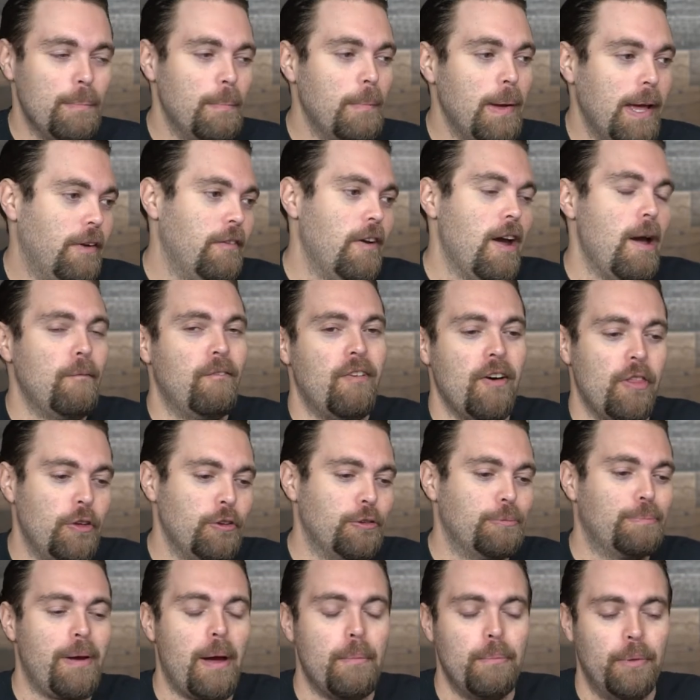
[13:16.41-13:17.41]
My
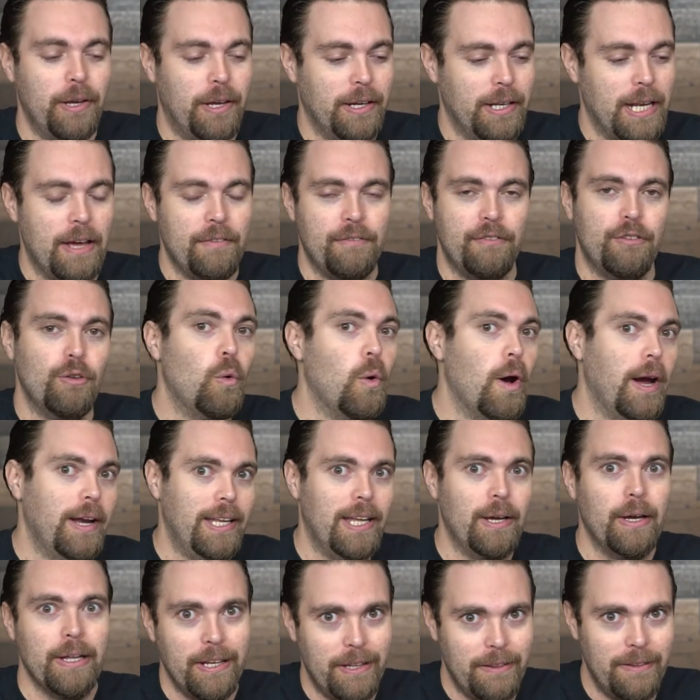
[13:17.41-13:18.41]
grandfather's probably gonna have no
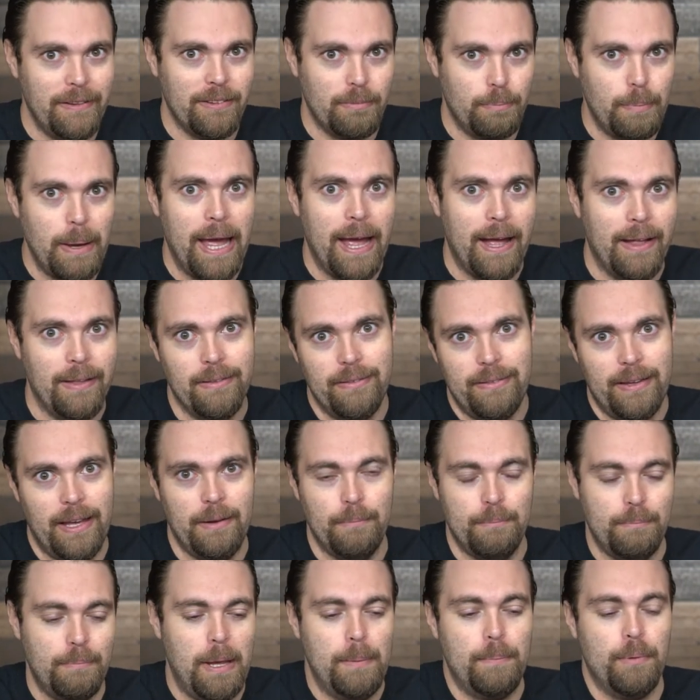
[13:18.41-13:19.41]
idea any of these bands,
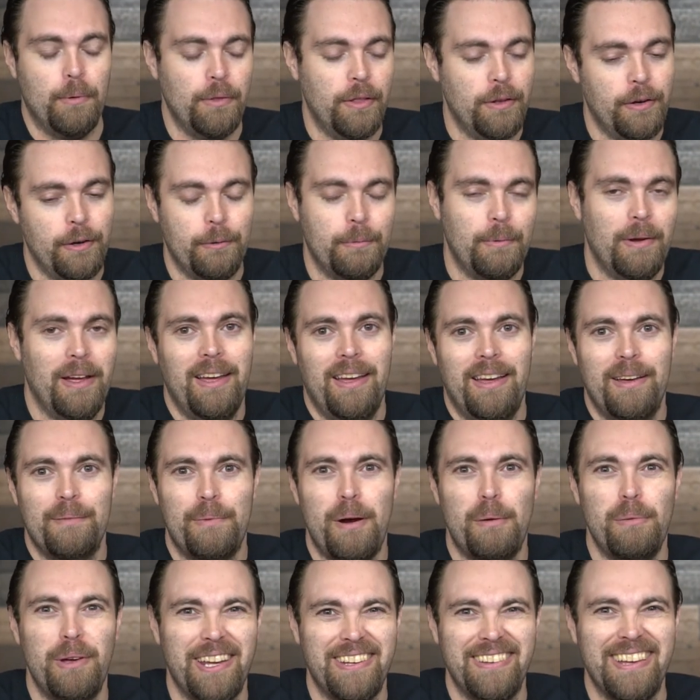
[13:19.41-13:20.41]
and people that are
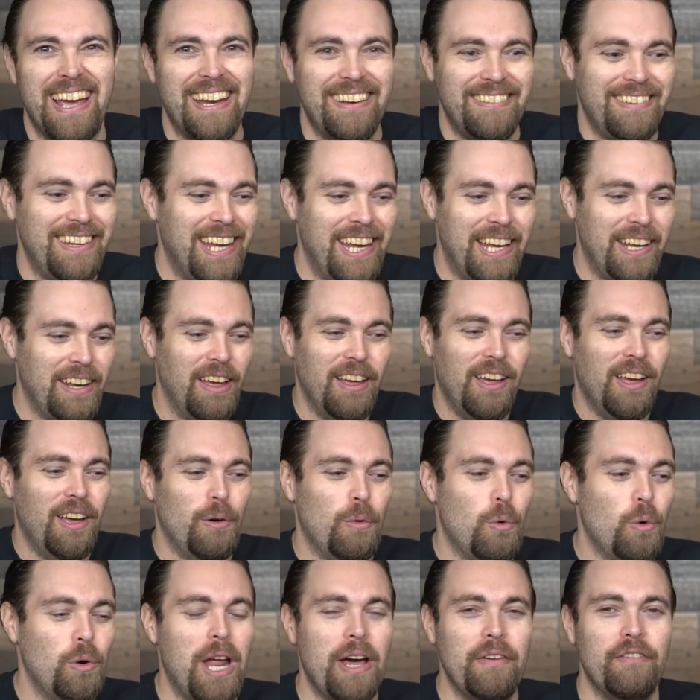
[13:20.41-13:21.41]
probably like 19
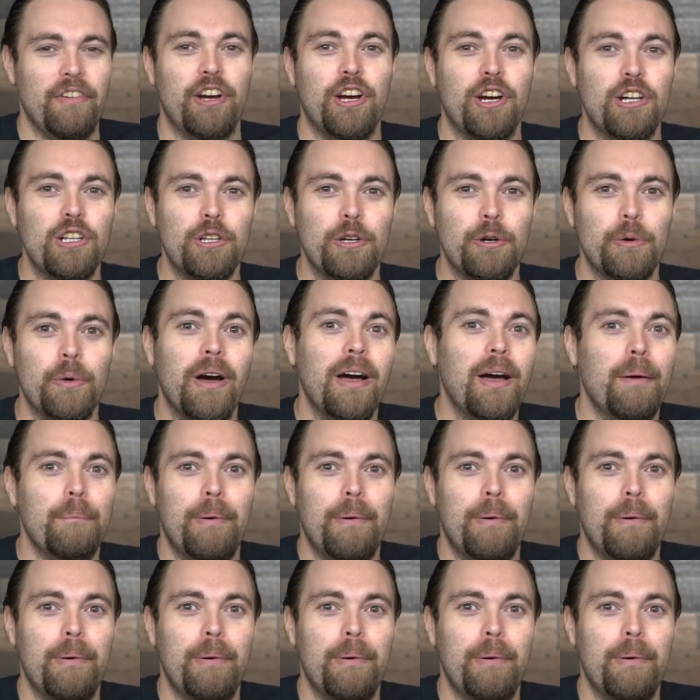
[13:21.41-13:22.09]
won't have a clue,